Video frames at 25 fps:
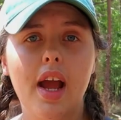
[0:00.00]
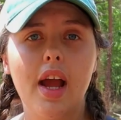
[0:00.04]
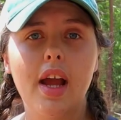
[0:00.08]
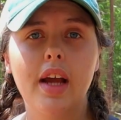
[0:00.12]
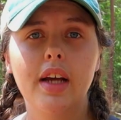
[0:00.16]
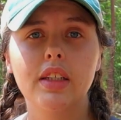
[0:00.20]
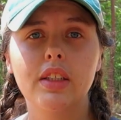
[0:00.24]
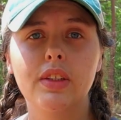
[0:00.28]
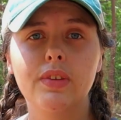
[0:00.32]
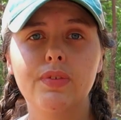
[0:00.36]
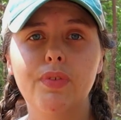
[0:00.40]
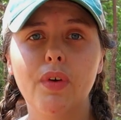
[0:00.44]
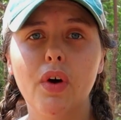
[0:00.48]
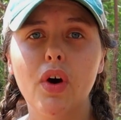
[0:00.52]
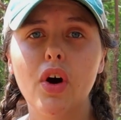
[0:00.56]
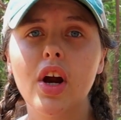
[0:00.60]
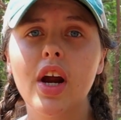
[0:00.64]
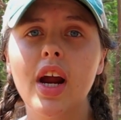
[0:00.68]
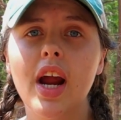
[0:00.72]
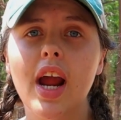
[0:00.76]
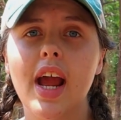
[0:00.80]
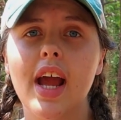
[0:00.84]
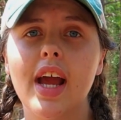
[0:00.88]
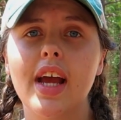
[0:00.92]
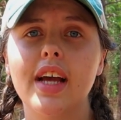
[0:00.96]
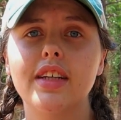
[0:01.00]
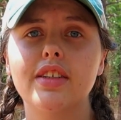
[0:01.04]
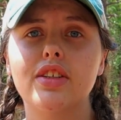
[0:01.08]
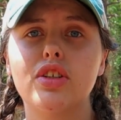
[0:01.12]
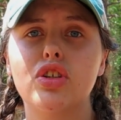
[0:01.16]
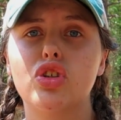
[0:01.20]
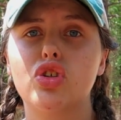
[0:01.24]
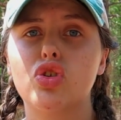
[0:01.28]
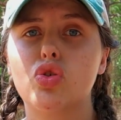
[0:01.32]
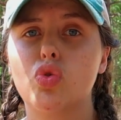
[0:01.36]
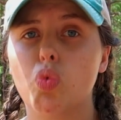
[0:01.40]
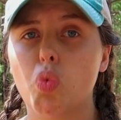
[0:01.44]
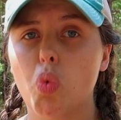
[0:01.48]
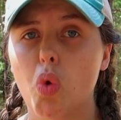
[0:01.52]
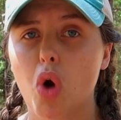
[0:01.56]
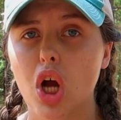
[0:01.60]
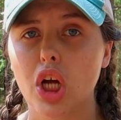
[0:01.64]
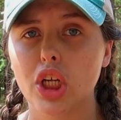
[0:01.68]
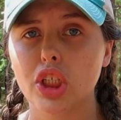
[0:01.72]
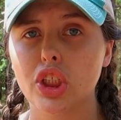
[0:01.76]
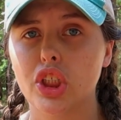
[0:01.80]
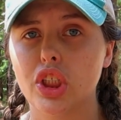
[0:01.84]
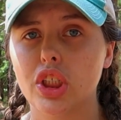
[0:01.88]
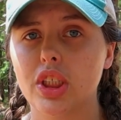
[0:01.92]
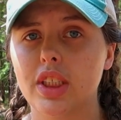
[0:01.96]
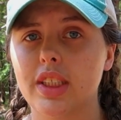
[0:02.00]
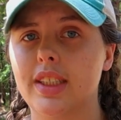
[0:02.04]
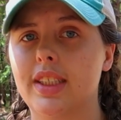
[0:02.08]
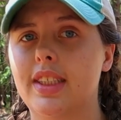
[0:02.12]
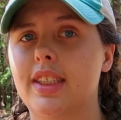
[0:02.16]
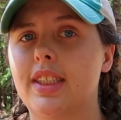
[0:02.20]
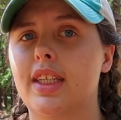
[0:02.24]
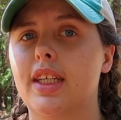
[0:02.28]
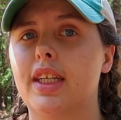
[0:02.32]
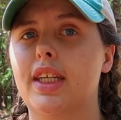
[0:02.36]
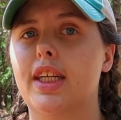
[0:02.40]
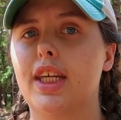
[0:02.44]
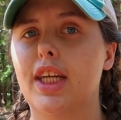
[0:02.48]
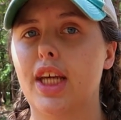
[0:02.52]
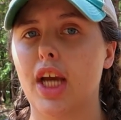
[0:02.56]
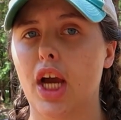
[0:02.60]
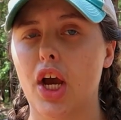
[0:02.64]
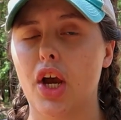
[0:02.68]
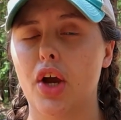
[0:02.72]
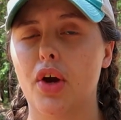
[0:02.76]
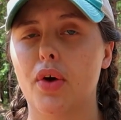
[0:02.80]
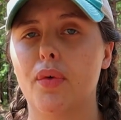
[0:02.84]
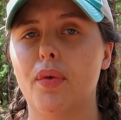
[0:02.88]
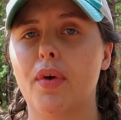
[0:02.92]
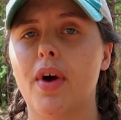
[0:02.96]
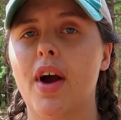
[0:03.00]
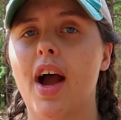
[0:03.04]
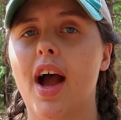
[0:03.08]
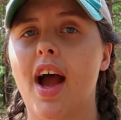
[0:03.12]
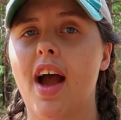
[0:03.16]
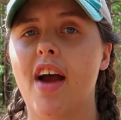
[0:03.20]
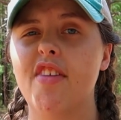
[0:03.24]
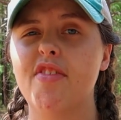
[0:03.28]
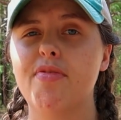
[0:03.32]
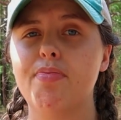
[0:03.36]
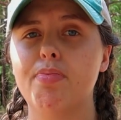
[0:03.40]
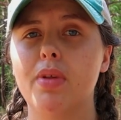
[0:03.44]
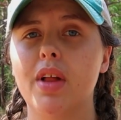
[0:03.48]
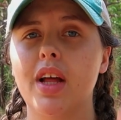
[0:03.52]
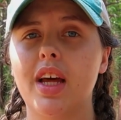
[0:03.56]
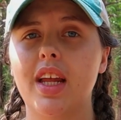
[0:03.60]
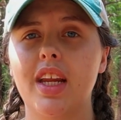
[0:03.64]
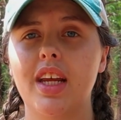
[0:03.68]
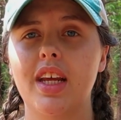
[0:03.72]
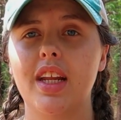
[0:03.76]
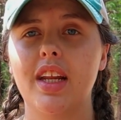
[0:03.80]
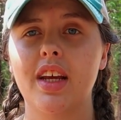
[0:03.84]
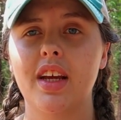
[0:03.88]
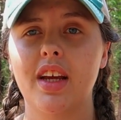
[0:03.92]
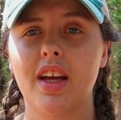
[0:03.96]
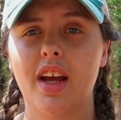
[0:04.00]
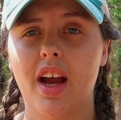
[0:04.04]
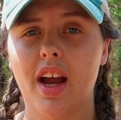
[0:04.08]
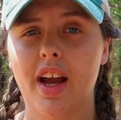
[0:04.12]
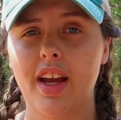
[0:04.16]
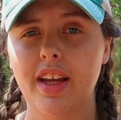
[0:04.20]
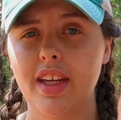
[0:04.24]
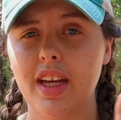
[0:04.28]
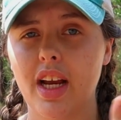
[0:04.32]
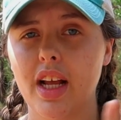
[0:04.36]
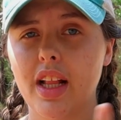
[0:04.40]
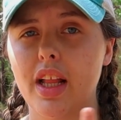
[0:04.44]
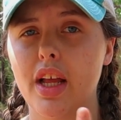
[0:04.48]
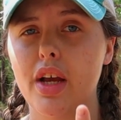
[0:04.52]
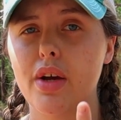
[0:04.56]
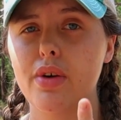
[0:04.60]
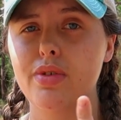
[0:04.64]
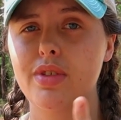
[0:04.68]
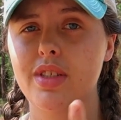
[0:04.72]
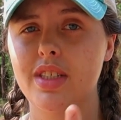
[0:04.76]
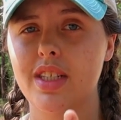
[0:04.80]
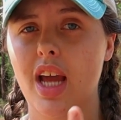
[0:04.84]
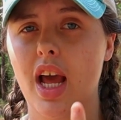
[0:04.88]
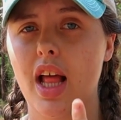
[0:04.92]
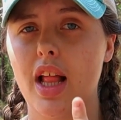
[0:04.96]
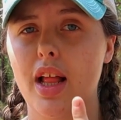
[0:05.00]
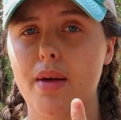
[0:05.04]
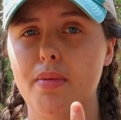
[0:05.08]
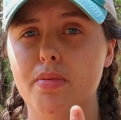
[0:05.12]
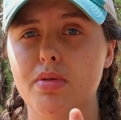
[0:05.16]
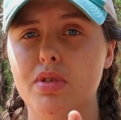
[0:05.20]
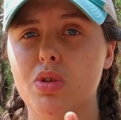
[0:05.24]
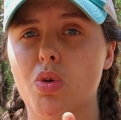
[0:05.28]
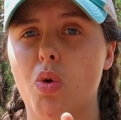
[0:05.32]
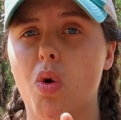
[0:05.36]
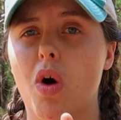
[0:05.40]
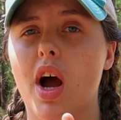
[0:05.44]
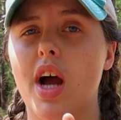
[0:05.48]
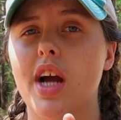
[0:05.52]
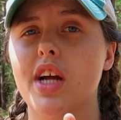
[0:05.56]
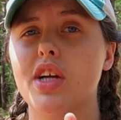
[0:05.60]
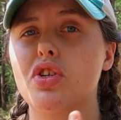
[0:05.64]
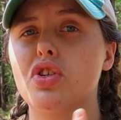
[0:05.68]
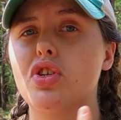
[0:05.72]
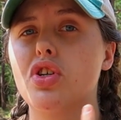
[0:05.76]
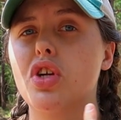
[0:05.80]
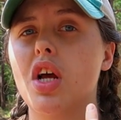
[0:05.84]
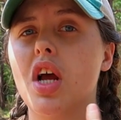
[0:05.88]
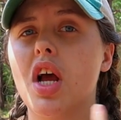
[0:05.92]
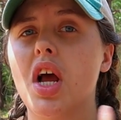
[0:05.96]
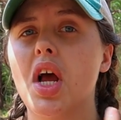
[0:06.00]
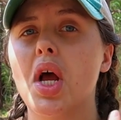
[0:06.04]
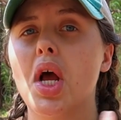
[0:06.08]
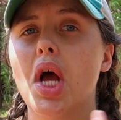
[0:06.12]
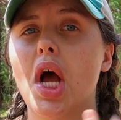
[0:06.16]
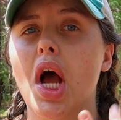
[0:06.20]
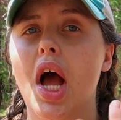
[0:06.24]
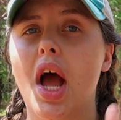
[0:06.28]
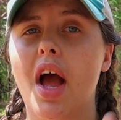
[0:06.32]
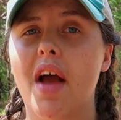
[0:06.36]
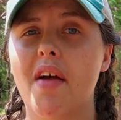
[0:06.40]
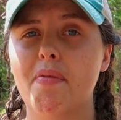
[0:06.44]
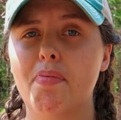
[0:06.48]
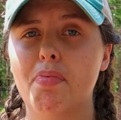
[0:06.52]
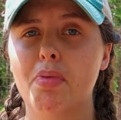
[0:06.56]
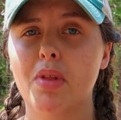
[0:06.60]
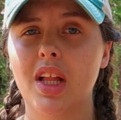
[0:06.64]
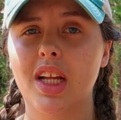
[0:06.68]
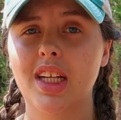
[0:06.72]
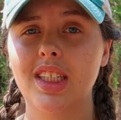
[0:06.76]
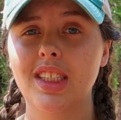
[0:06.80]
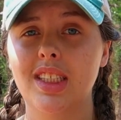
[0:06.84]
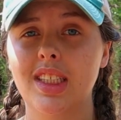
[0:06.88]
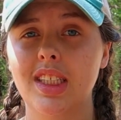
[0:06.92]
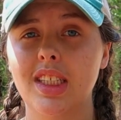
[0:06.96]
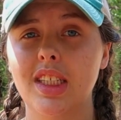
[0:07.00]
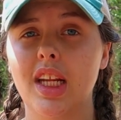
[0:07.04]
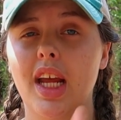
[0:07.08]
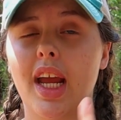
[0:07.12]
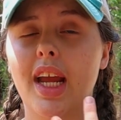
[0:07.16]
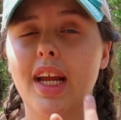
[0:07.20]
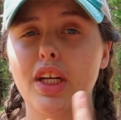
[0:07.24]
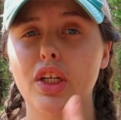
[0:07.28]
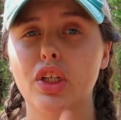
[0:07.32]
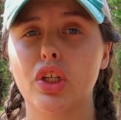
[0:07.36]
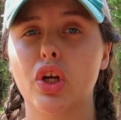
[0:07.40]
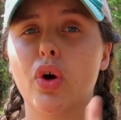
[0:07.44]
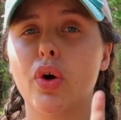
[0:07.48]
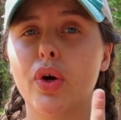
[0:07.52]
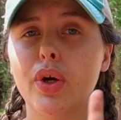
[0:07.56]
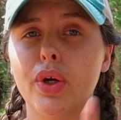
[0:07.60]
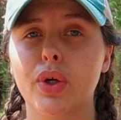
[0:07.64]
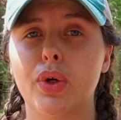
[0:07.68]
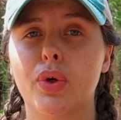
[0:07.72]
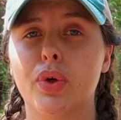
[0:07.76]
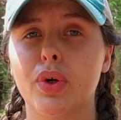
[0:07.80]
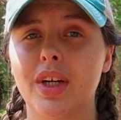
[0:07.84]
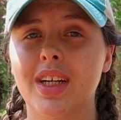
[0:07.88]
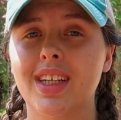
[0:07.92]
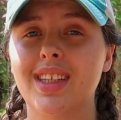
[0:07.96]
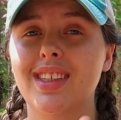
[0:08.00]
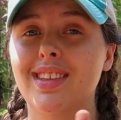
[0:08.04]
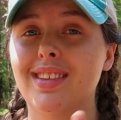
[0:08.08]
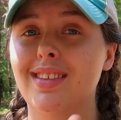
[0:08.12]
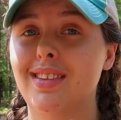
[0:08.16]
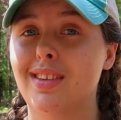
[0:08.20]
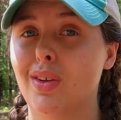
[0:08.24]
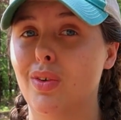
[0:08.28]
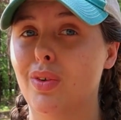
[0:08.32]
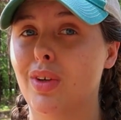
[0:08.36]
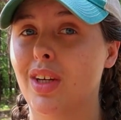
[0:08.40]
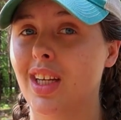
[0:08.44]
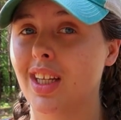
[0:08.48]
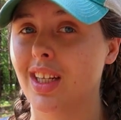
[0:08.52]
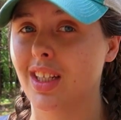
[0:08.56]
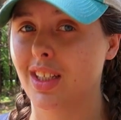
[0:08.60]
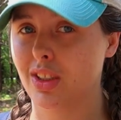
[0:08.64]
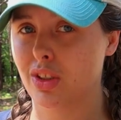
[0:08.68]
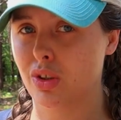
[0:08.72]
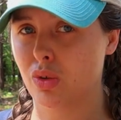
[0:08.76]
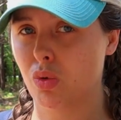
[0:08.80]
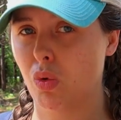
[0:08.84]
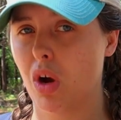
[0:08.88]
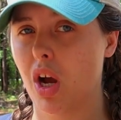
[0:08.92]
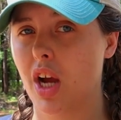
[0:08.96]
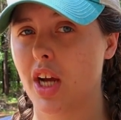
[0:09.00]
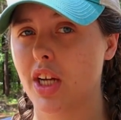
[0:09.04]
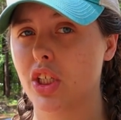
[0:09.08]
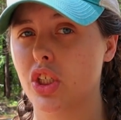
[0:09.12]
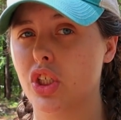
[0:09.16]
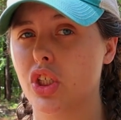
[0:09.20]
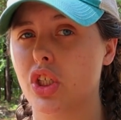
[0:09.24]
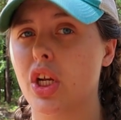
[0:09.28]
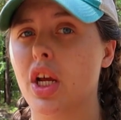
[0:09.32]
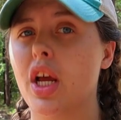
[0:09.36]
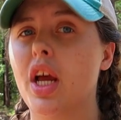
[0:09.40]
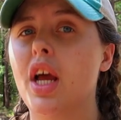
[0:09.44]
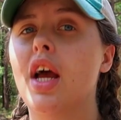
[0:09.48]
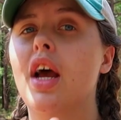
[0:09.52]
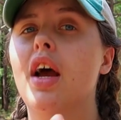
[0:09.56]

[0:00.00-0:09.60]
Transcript: As far as squashes go, I've planted a yellow scallop squash. I have planted a dark green zucchini squash.